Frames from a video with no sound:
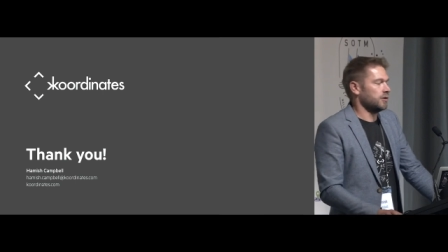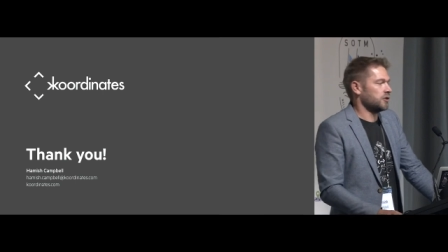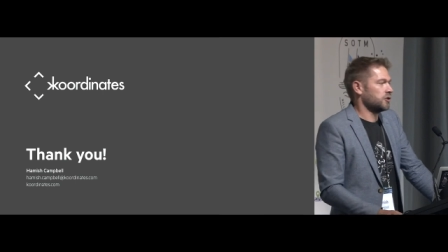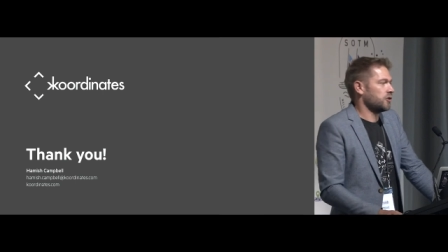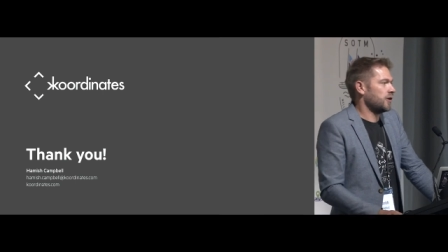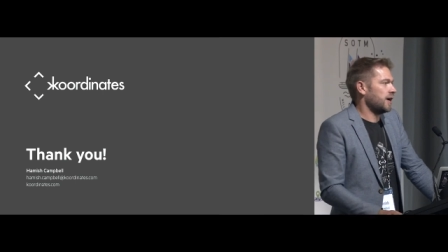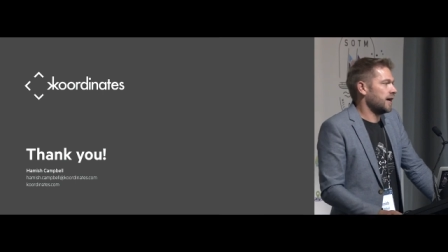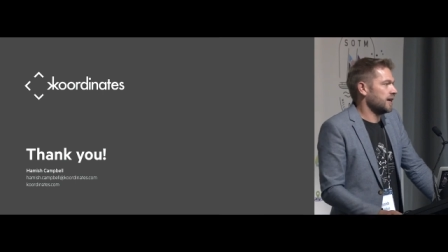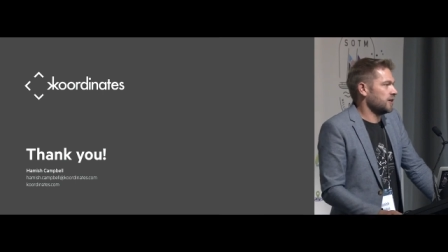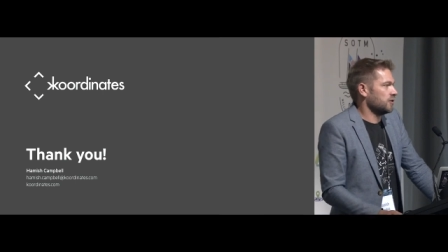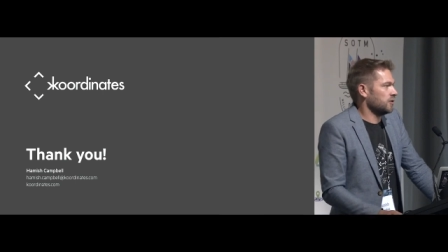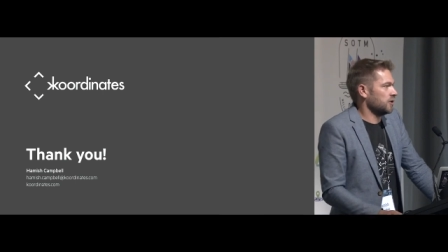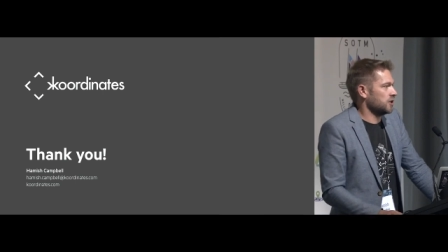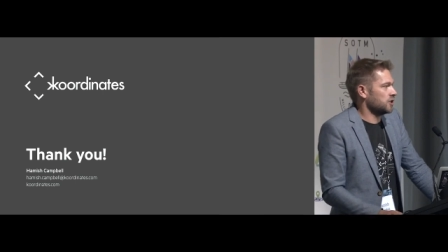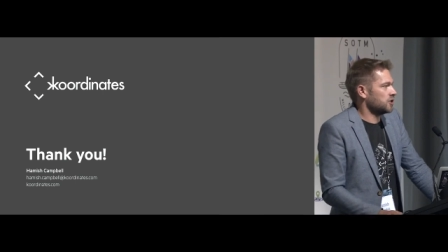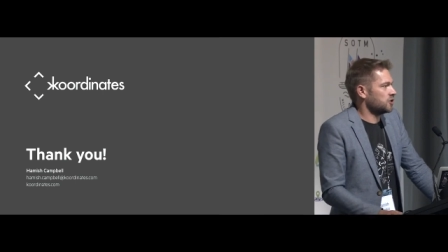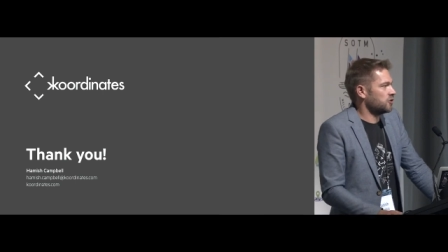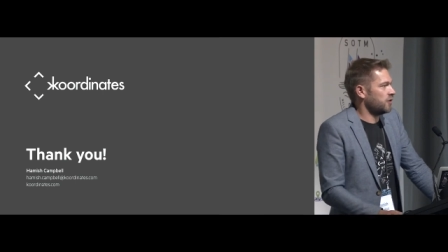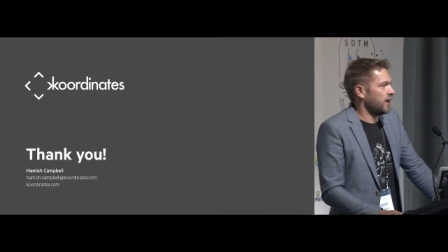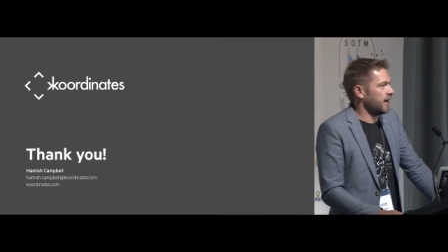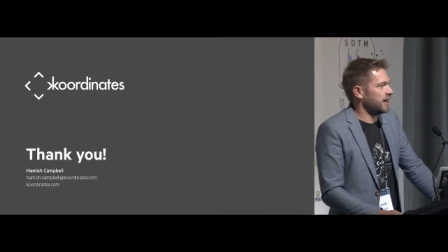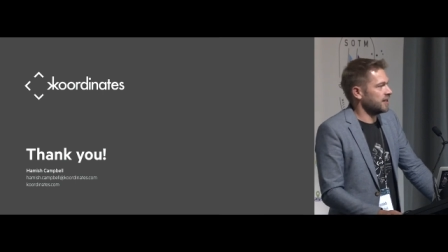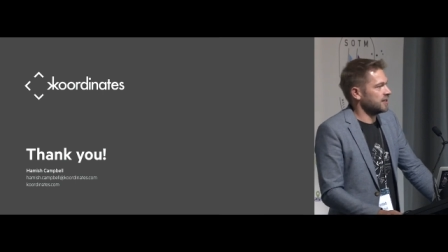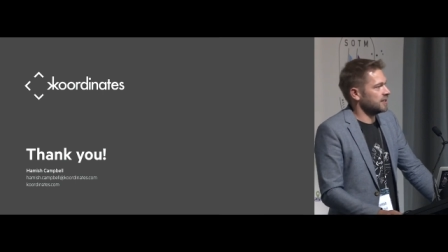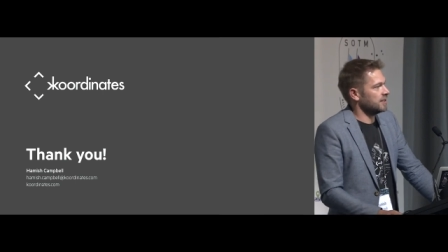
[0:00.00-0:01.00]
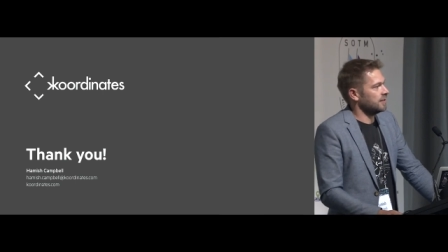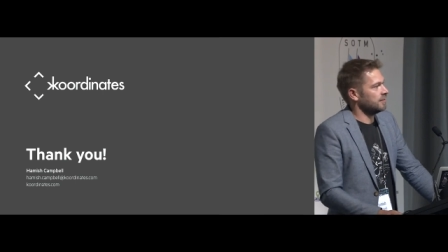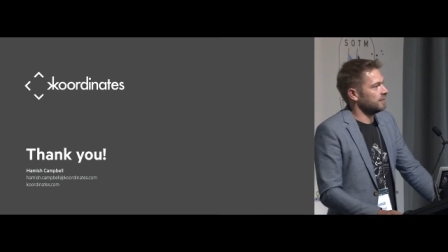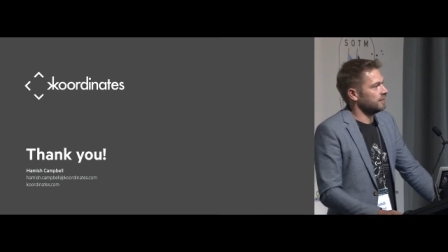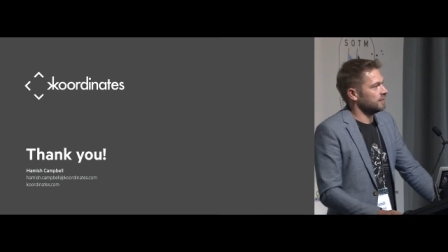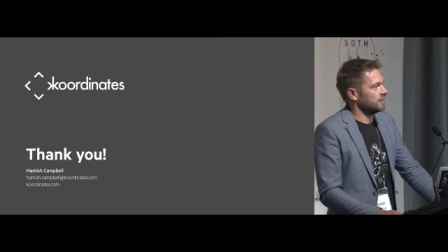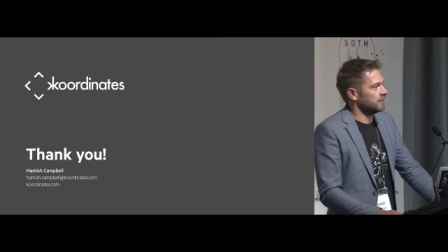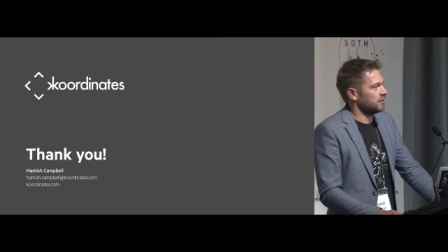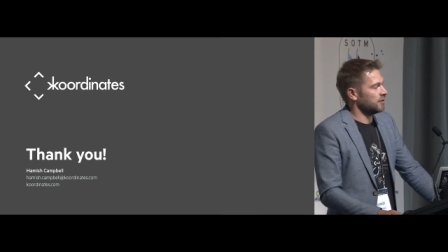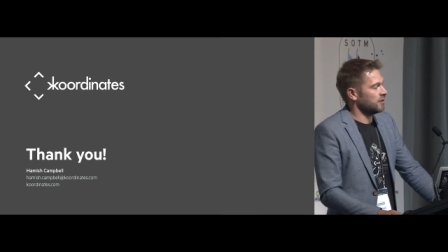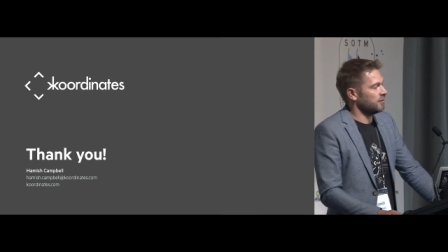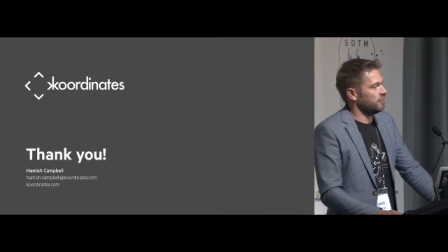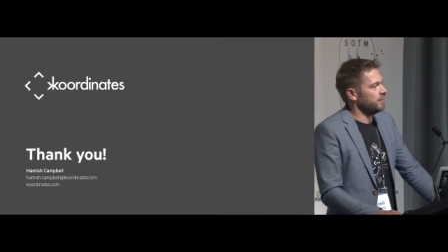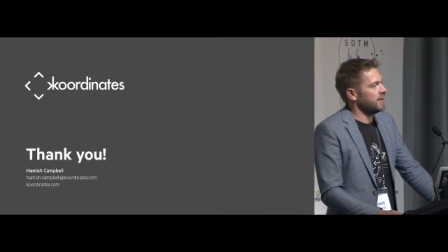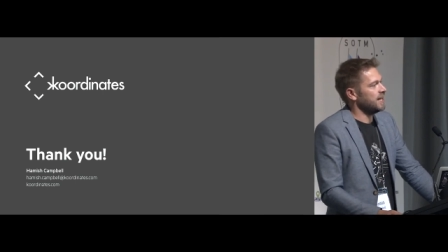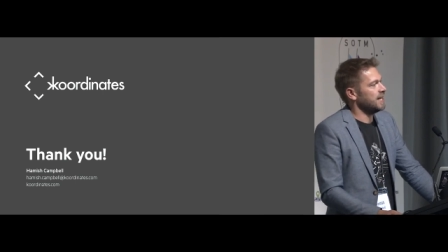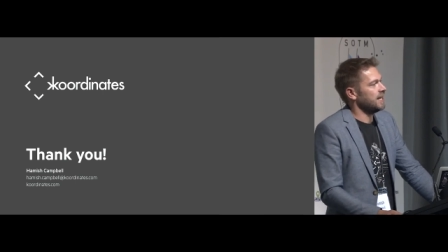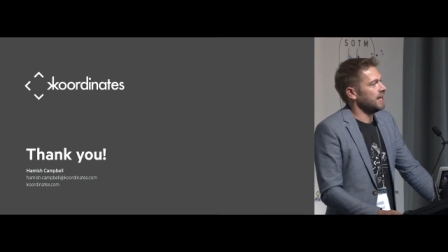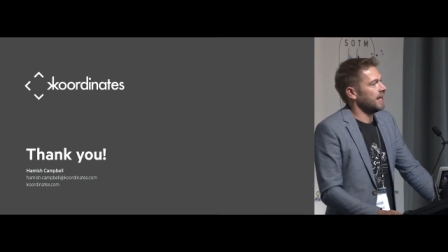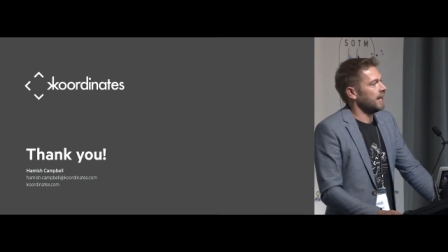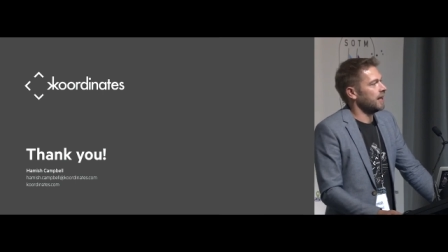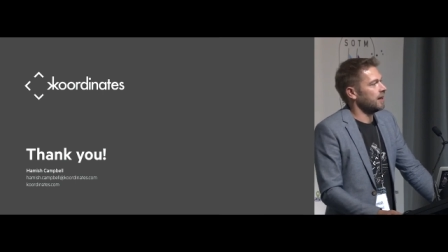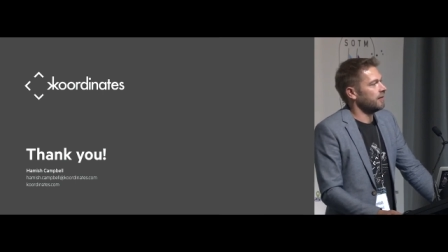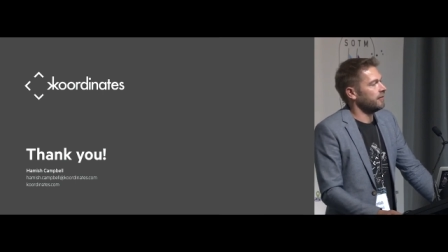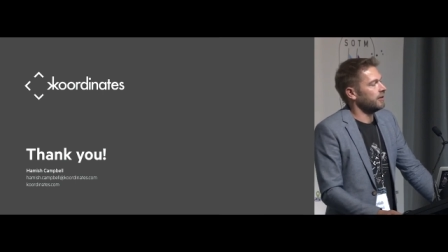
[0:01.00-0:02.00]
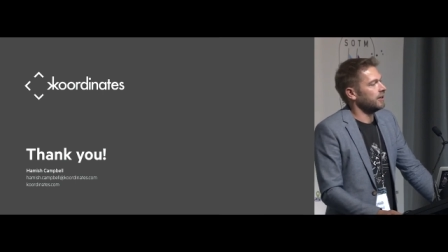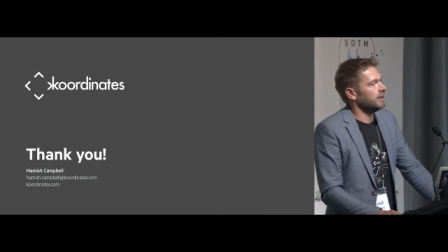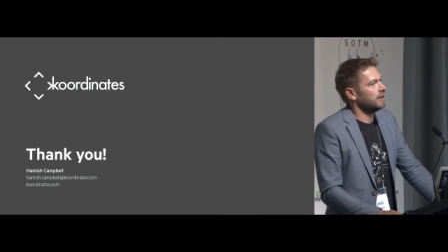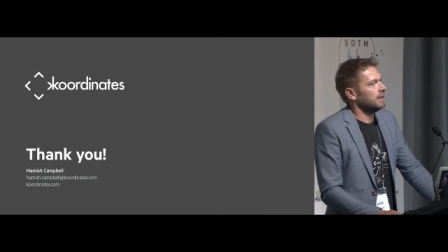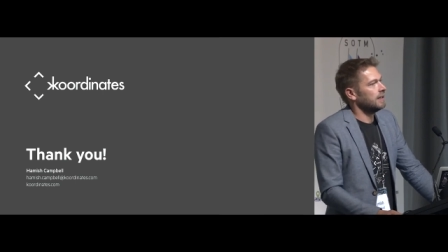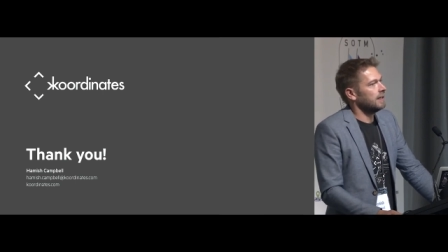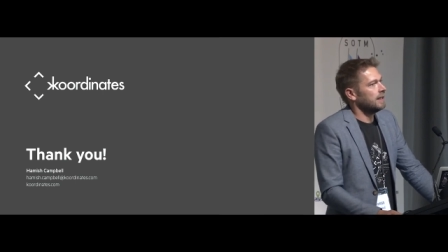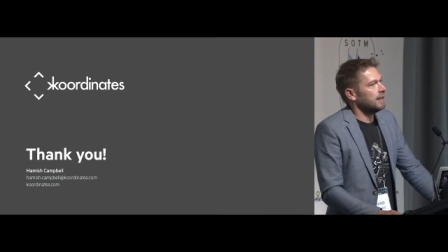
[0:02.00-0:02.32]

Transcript: trying to extract some sort of meaning out of it.